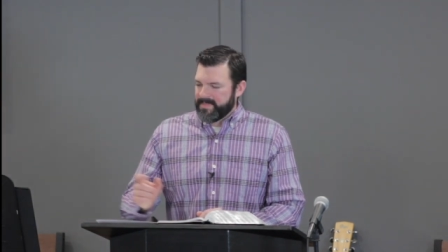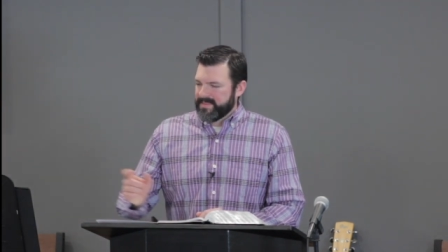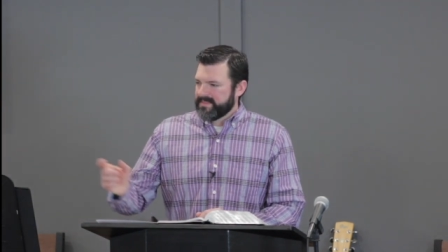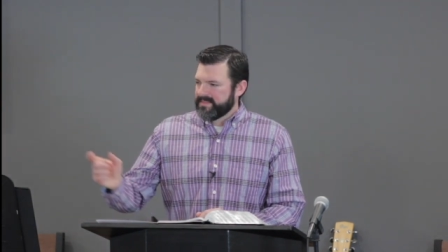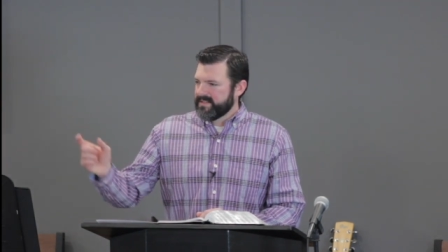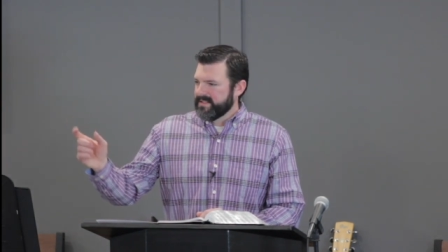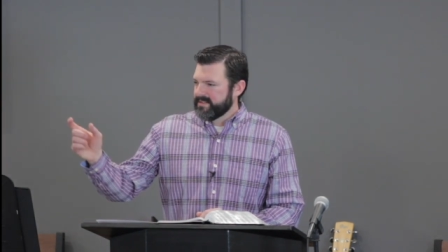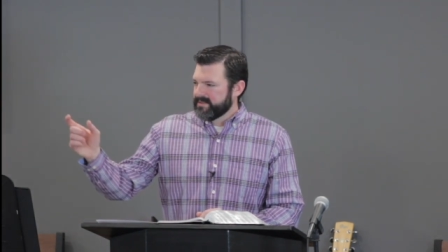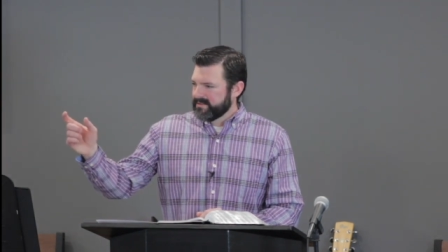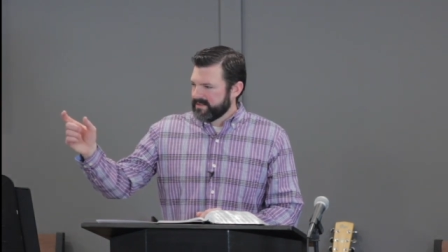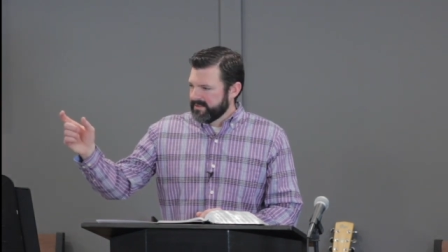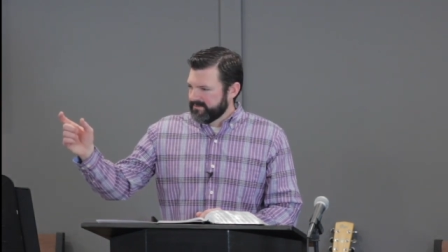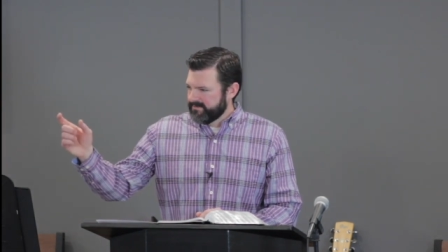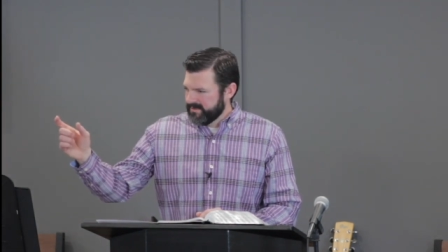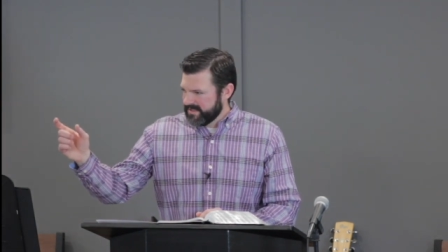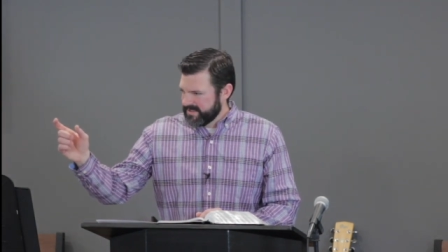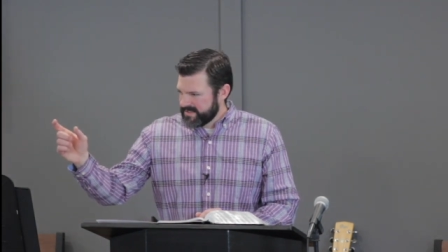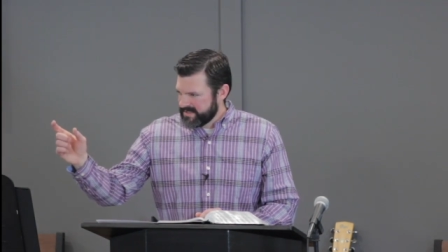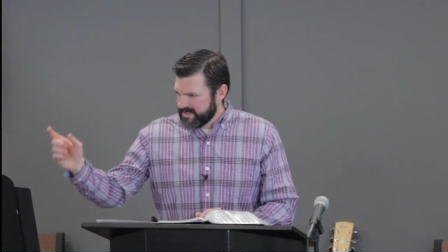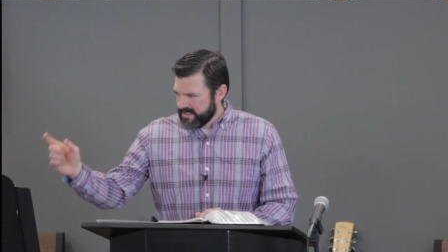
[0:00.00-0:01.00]
The
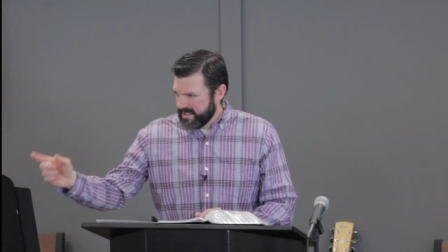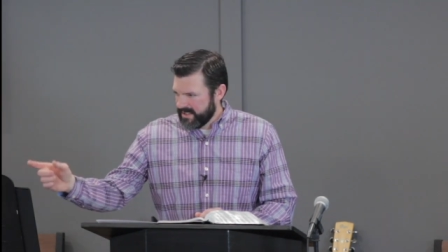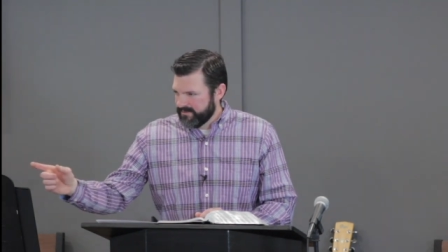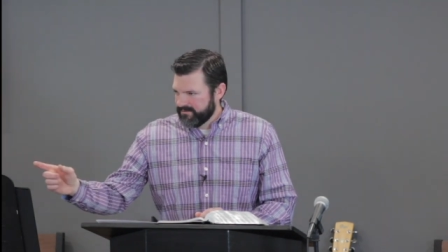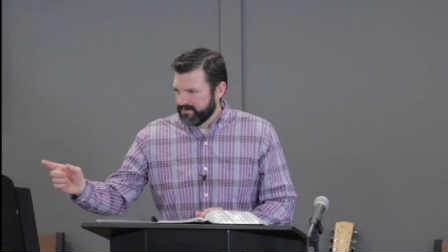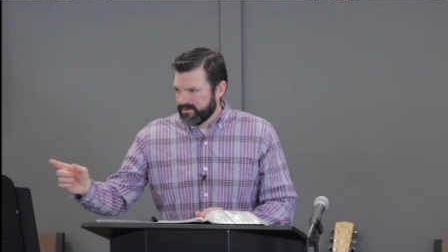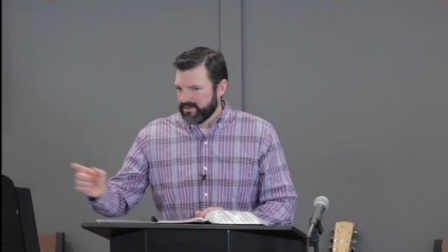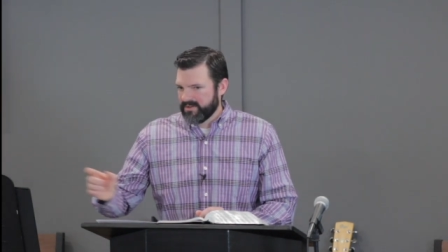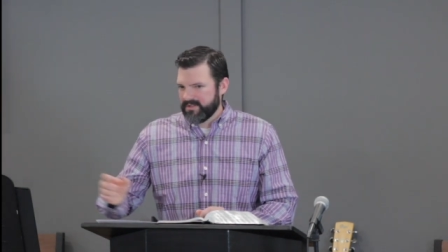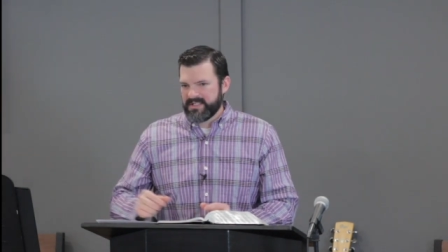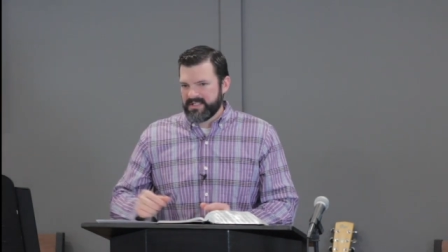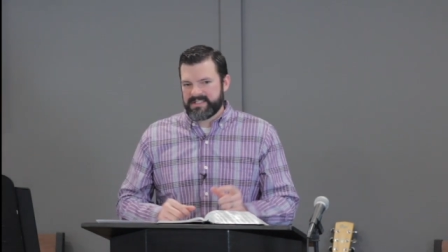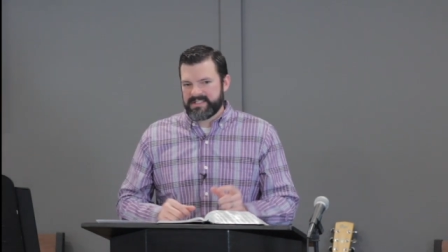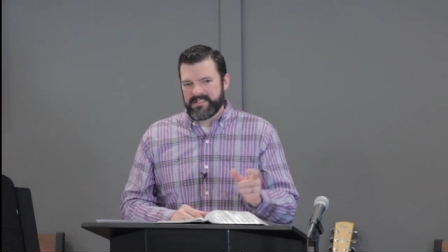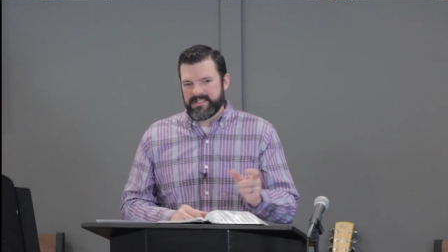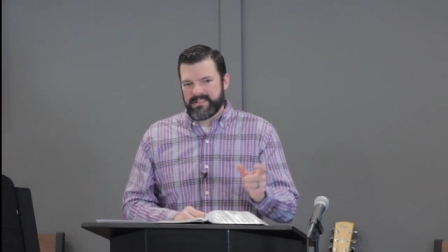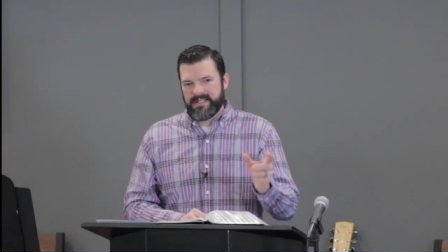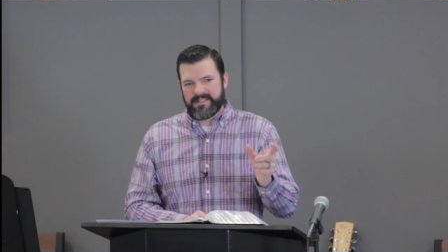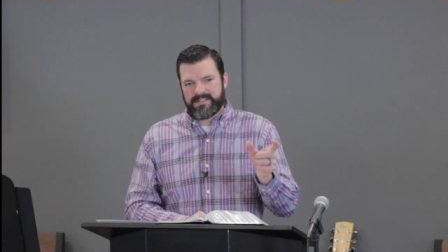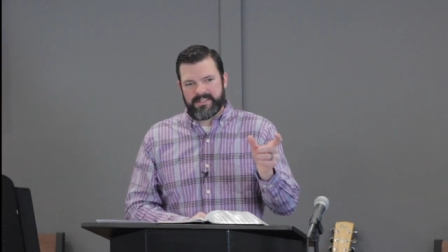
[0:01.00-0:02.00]
living Savior is
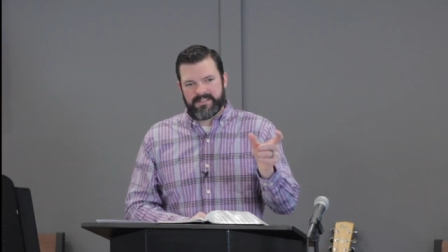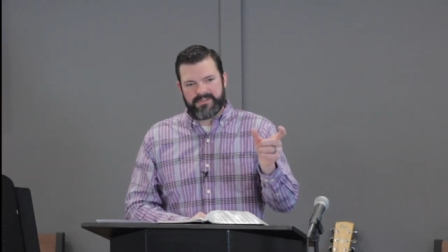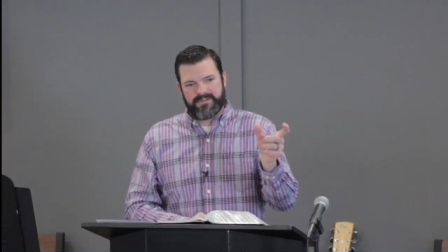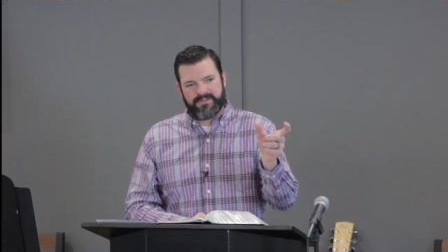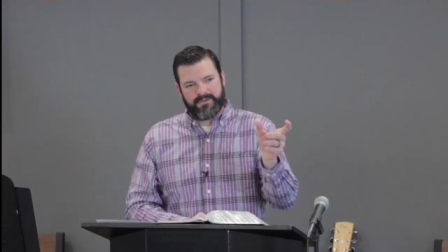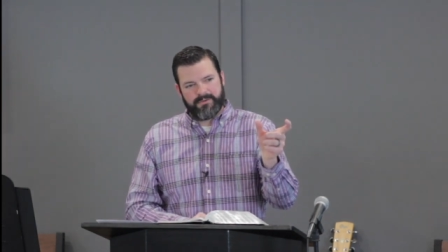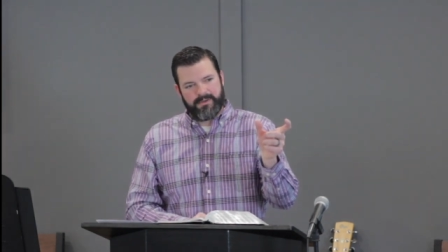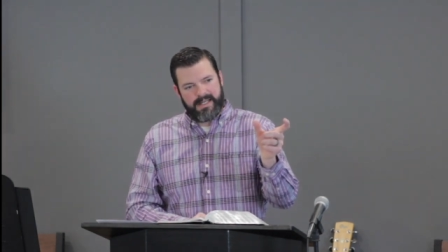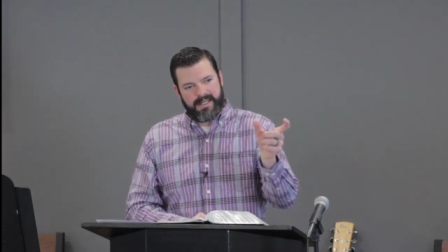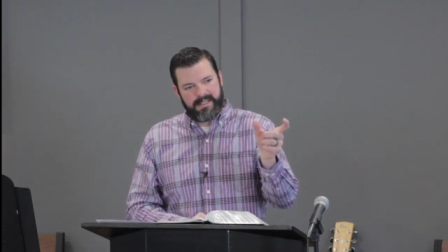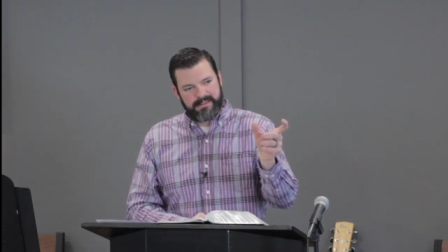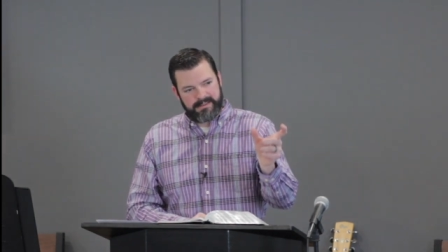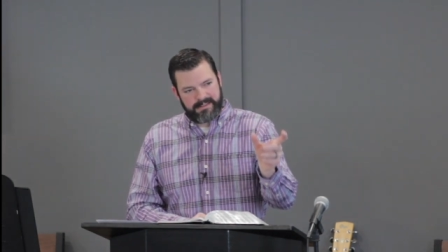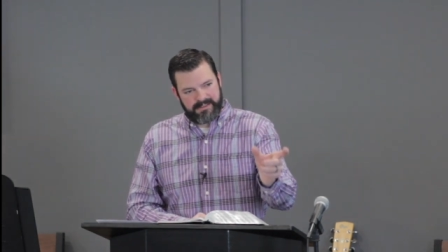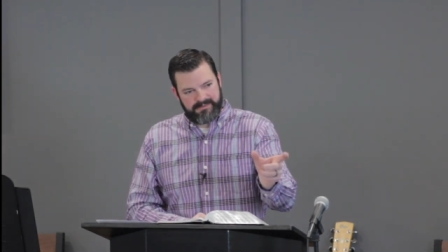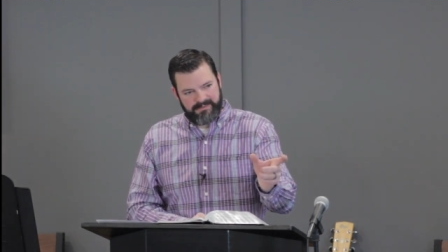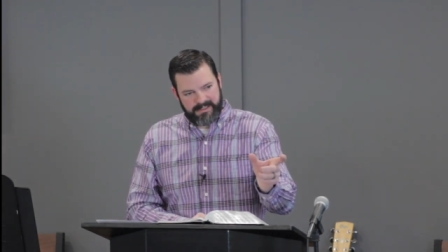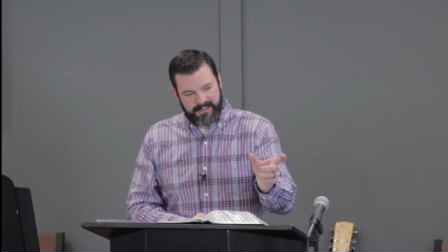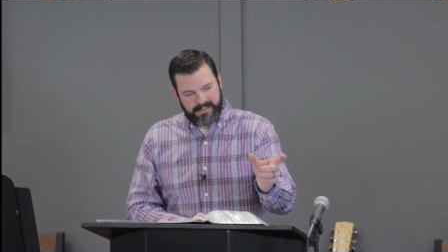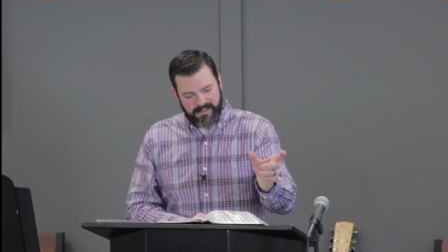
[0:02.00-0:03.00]
connected to a
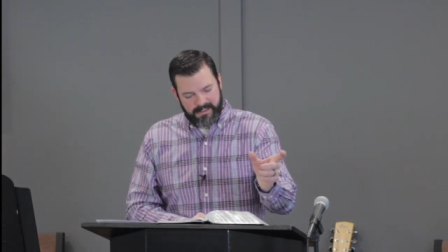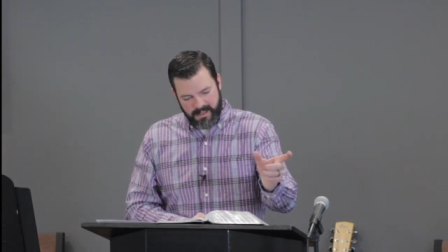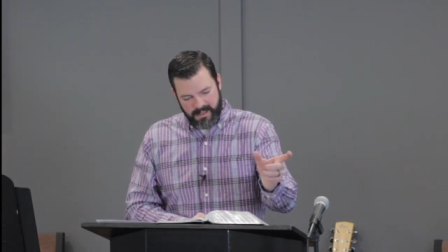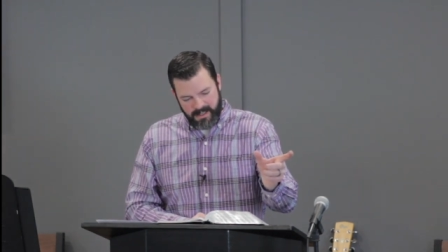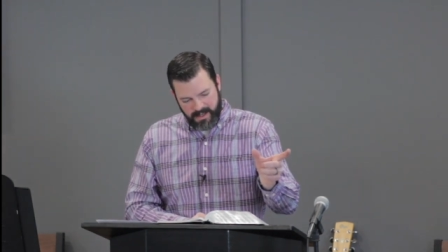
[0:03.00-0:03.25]
living